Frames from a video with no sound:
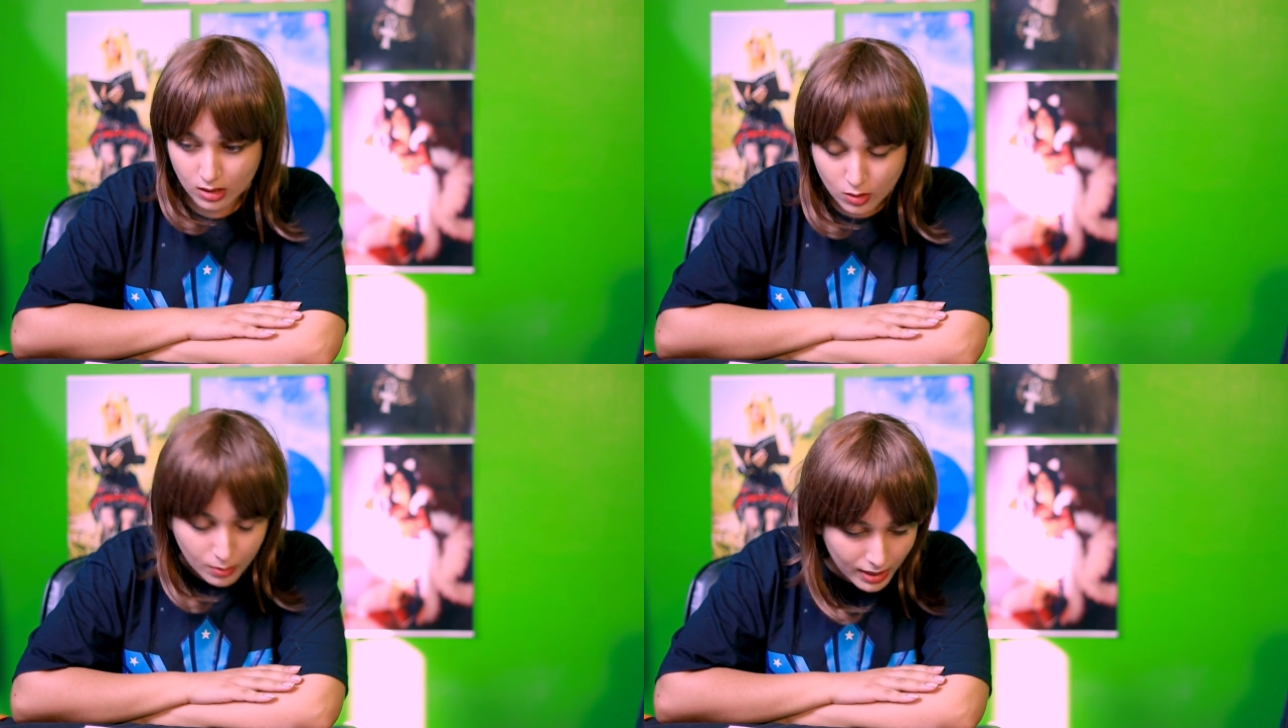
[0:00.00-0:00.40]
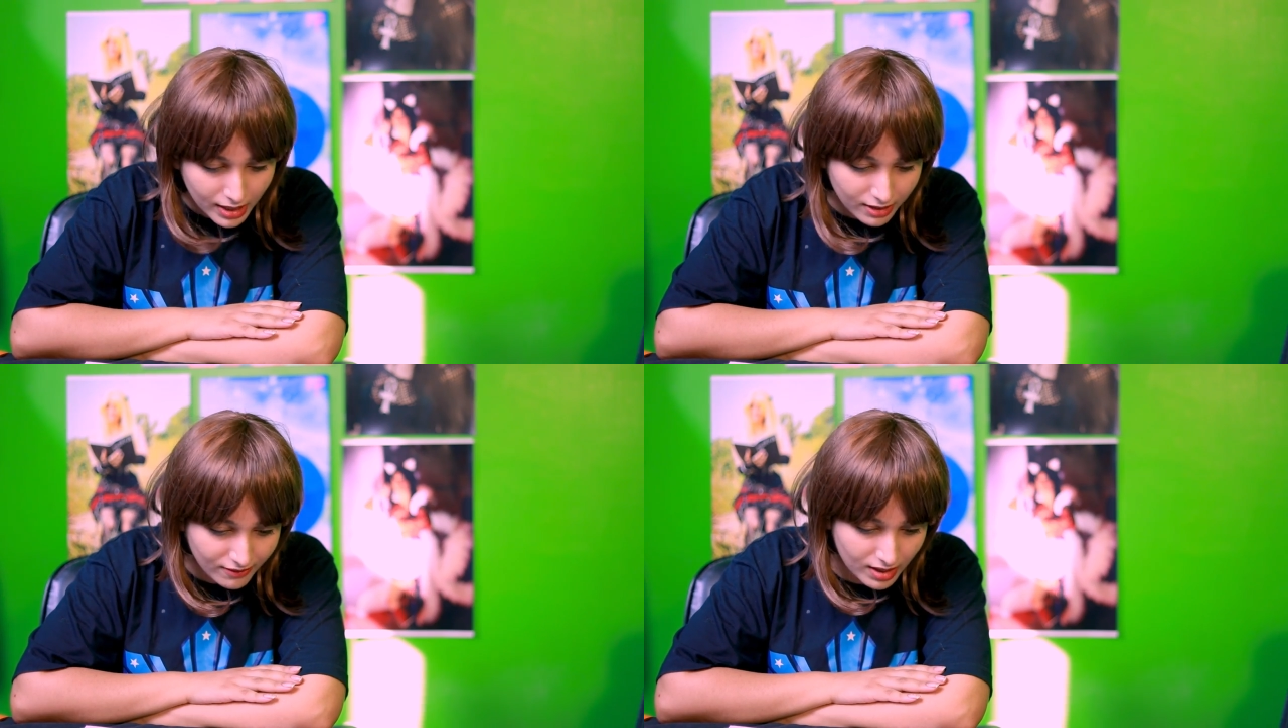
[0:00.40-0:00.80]
in
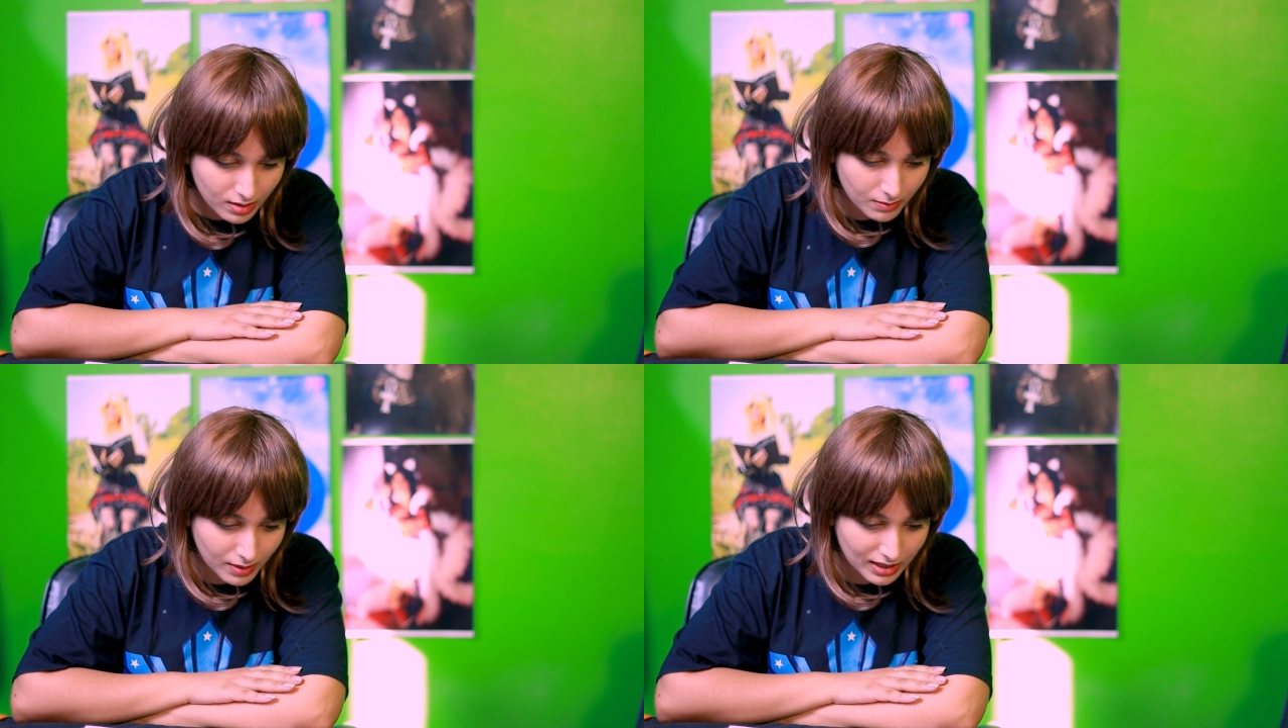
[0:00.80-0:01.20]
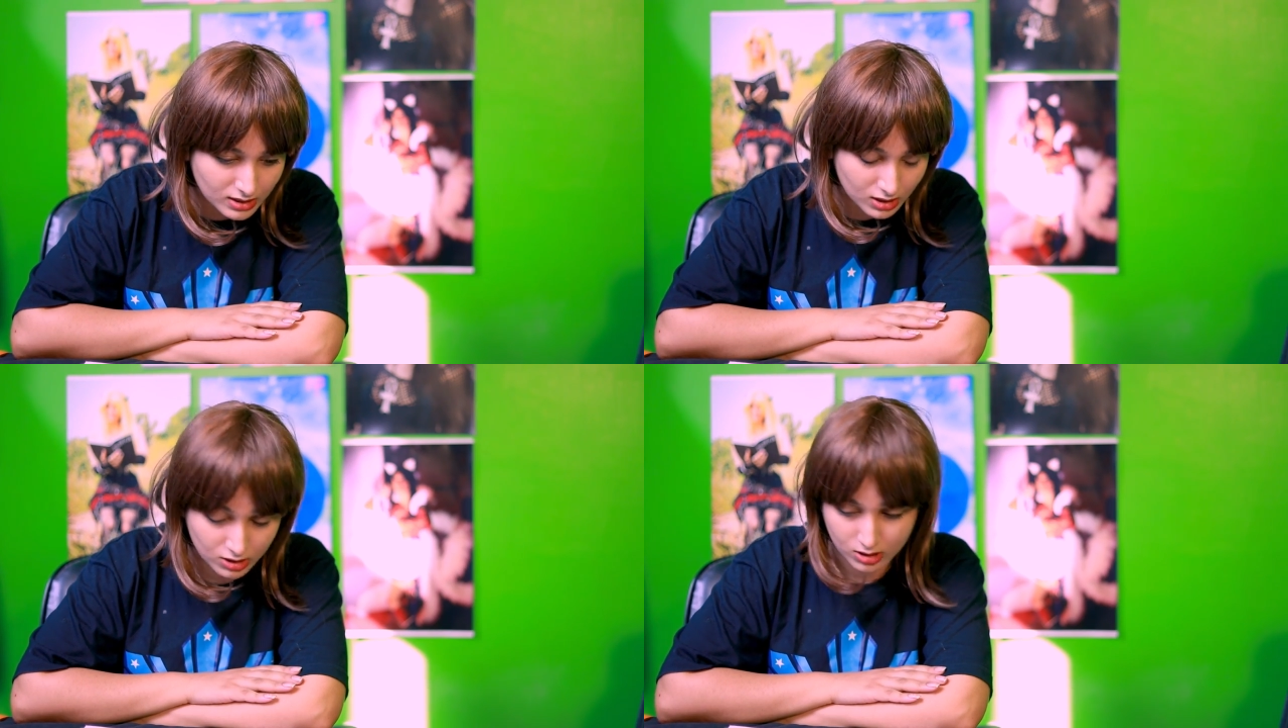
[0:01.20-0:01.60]
Dubai when my
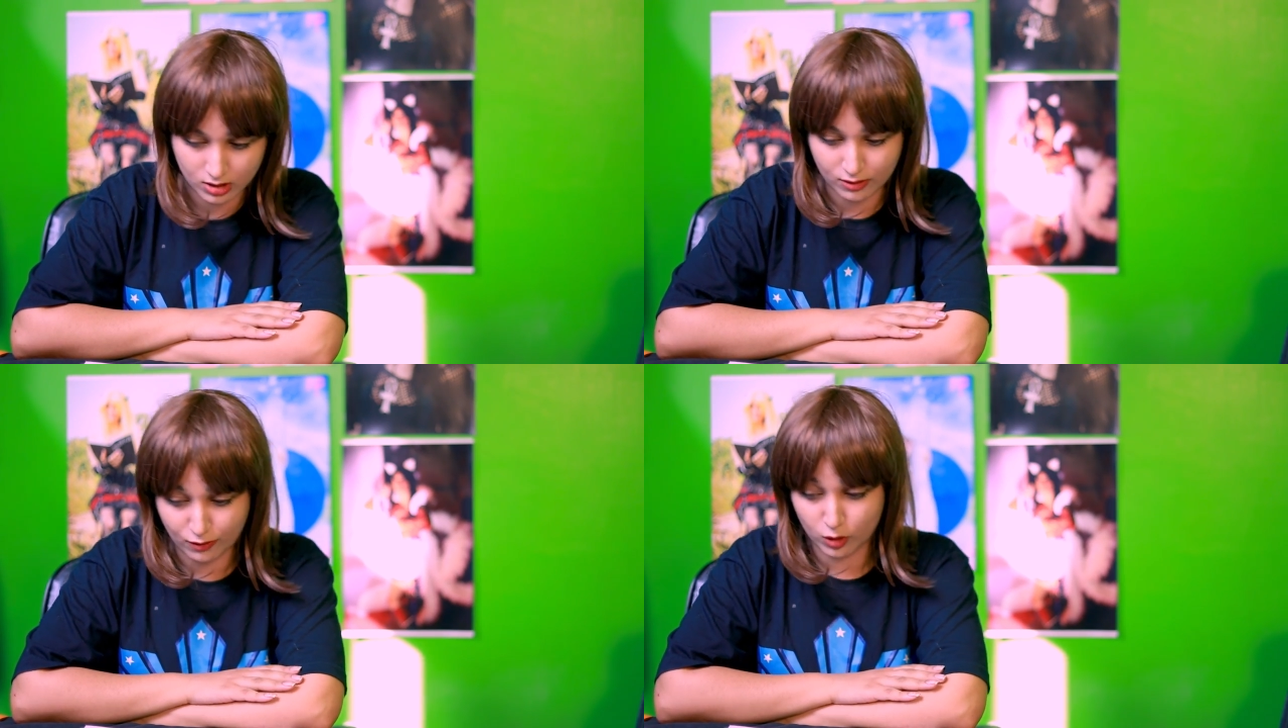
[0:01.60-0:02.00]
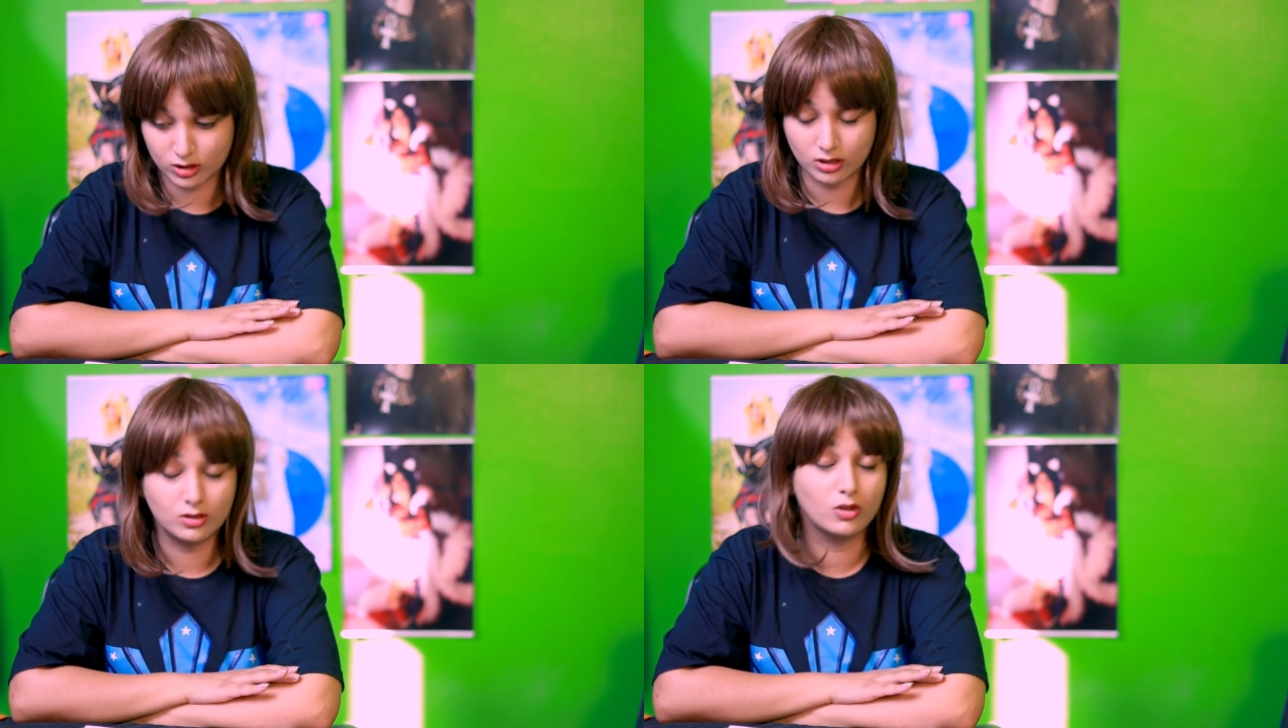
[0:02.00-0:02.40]
sister
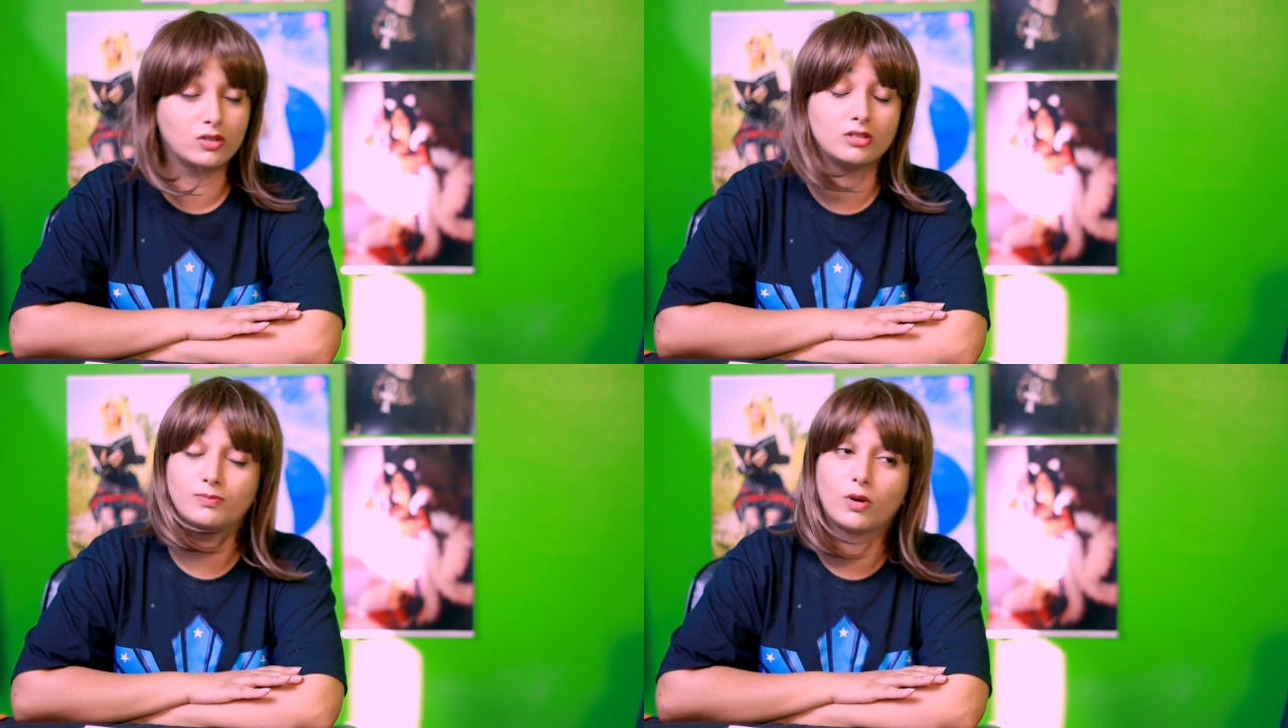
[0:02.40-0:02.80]
forced us to go to this